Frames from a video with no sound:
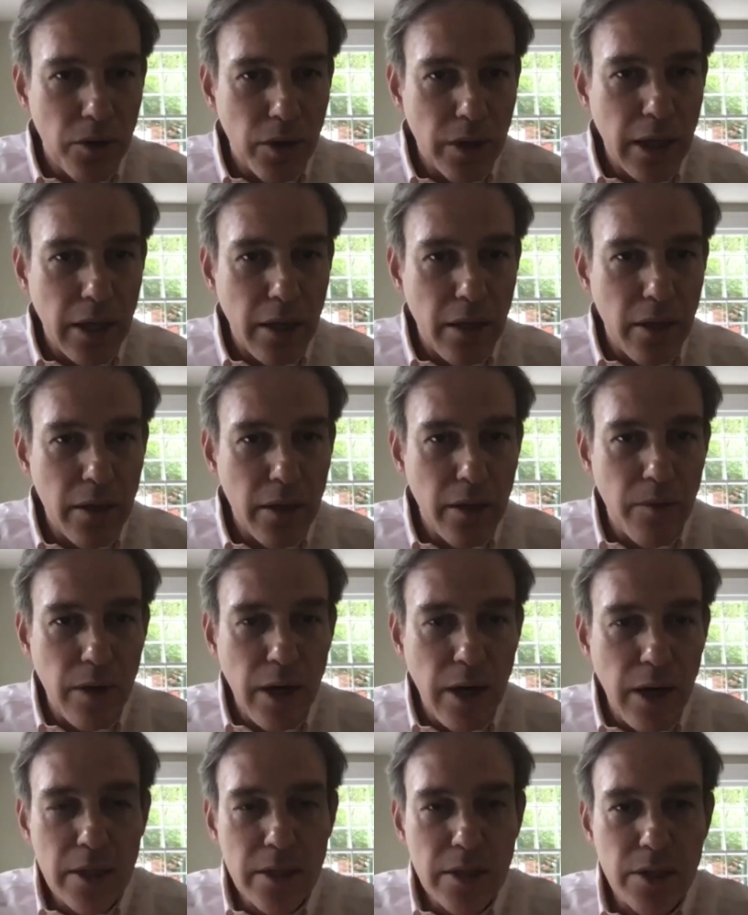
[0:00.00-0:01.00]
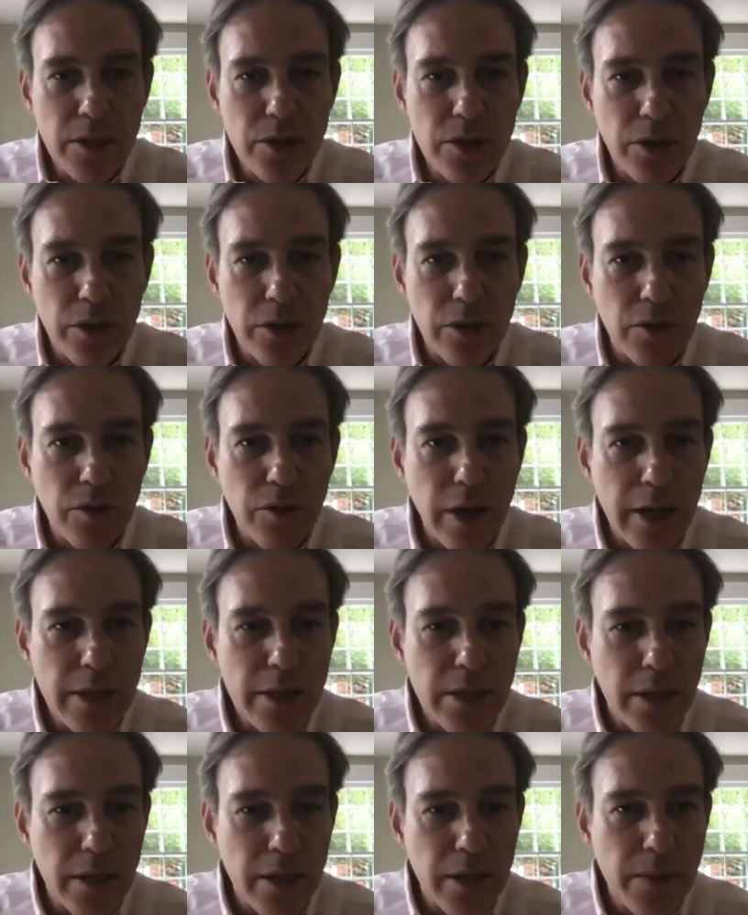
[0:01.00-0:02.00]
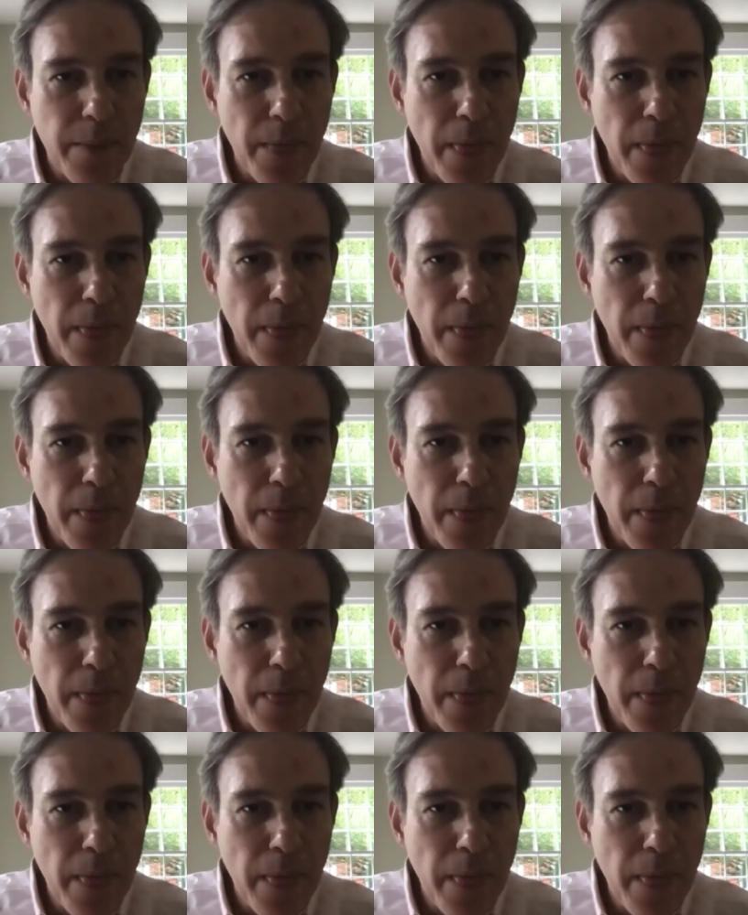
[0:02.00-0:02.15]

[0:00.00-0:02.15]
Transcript: Look at Iran's internal crises,